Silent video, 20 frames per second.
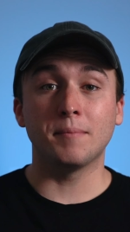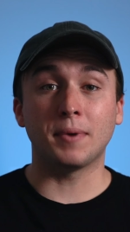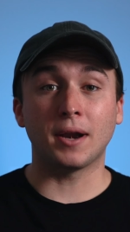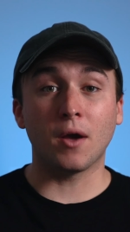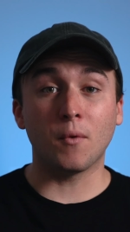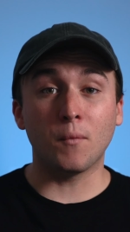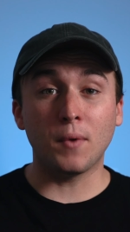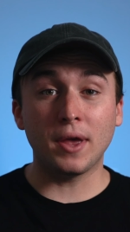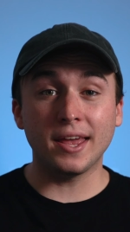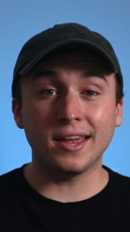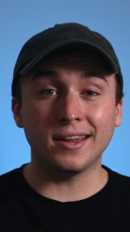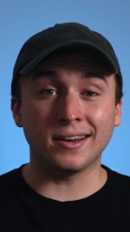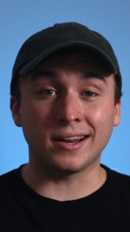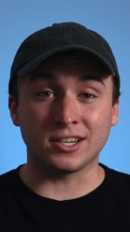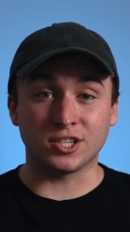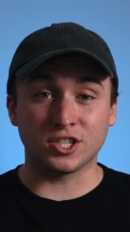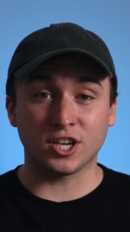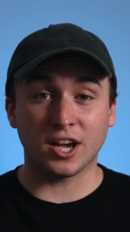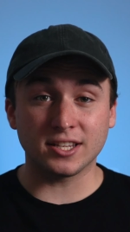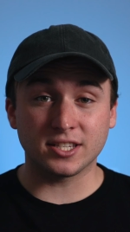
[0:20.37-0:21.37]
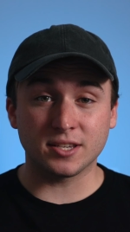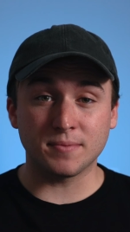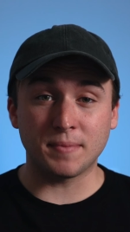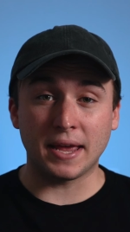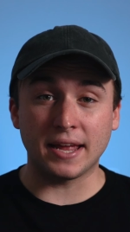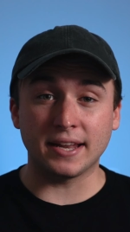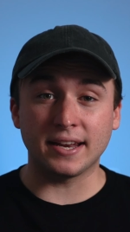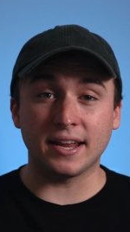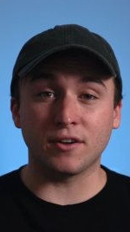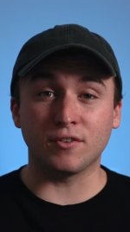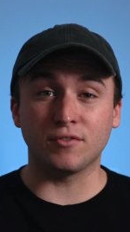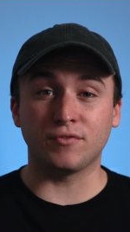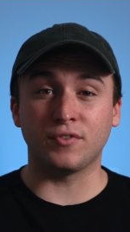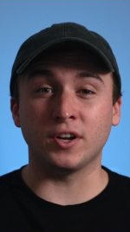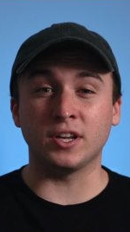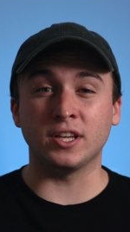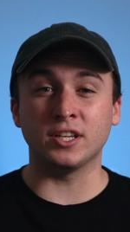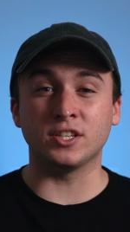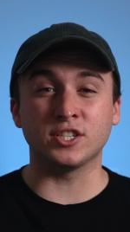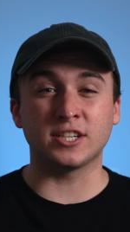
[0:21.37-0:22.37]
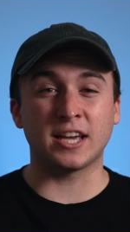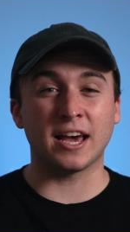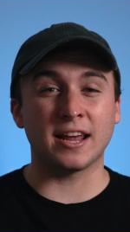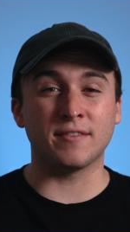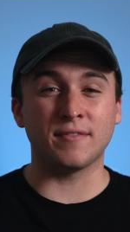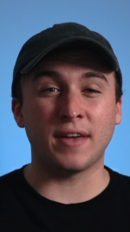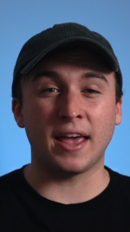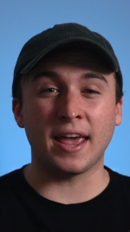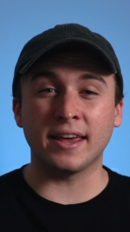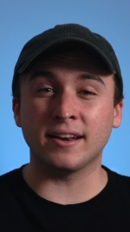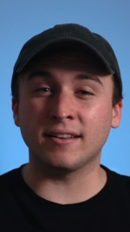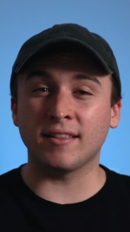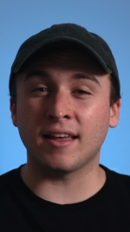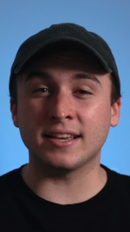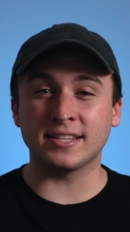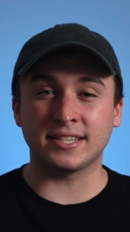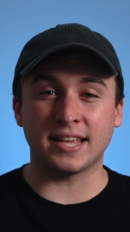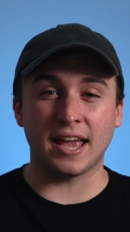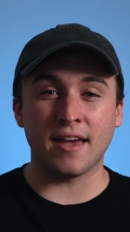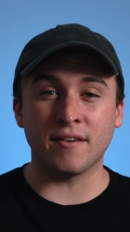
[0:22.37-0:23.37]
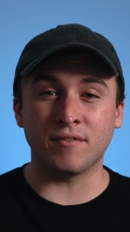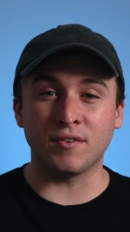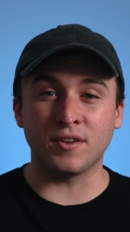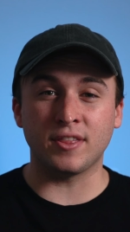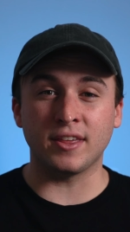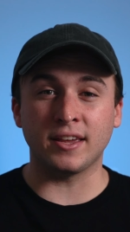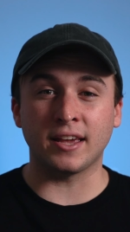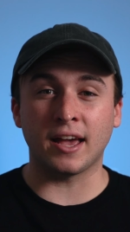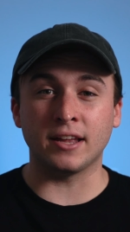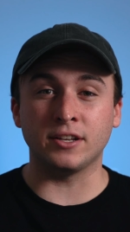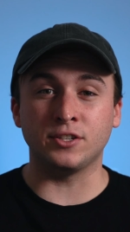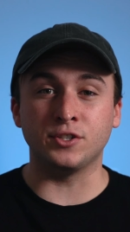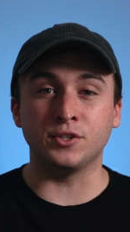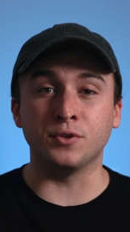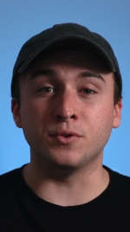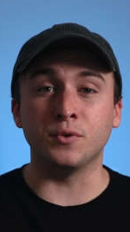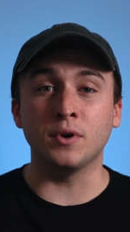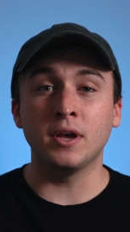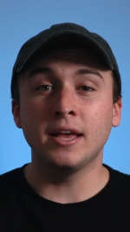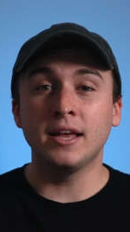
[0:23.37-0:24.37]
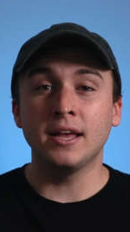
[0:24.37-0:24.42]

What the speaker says: but I went and I shot some handheld footage and kind of analyzed everything I do